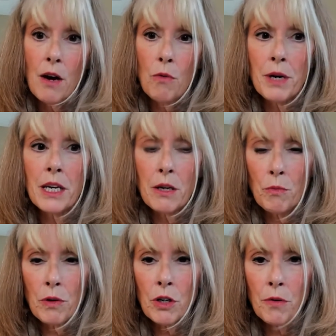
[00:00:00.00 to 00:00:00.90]
We
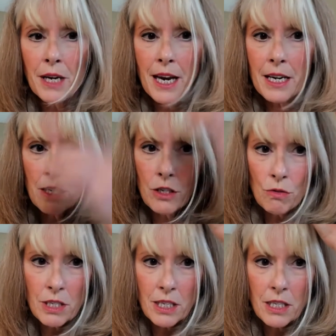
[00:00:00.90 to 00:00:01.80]
will create a new
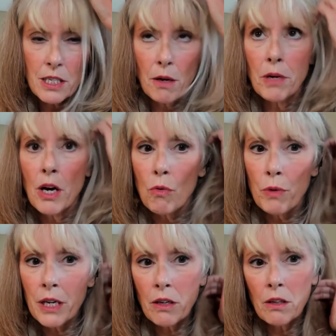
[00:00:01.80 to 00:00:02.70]
system.
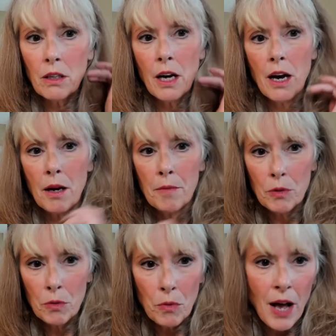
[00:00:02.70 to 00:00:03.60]
We'll
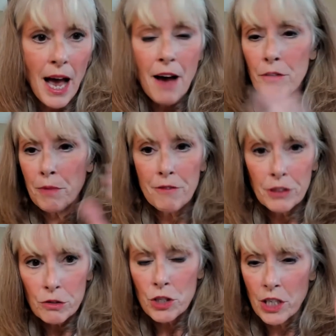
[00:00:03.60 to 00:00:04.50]
have a
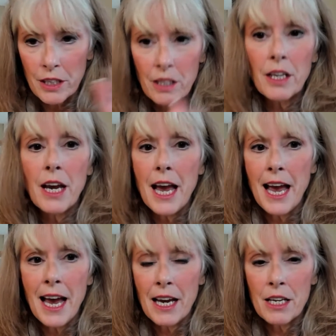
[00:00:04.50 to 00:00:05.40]
revolution,
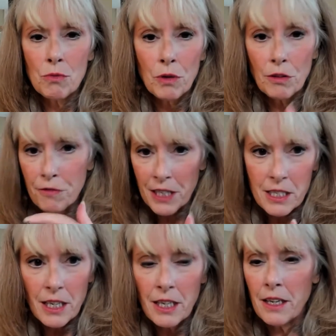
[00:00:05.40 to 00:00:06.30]
and we'll fix
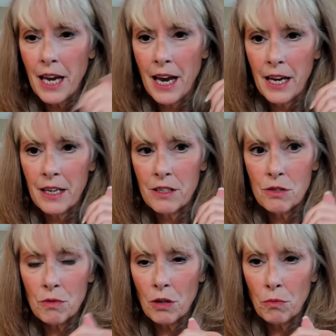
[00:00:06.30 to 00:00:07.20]
it,
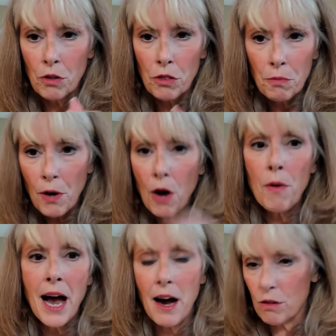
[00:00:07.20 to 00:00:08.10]
and, you know, we'll throw
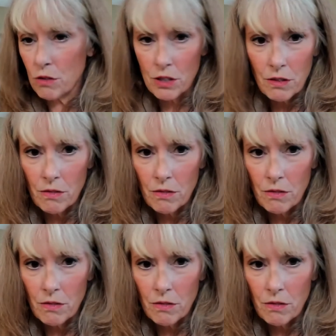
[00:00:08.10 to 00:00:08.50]
out.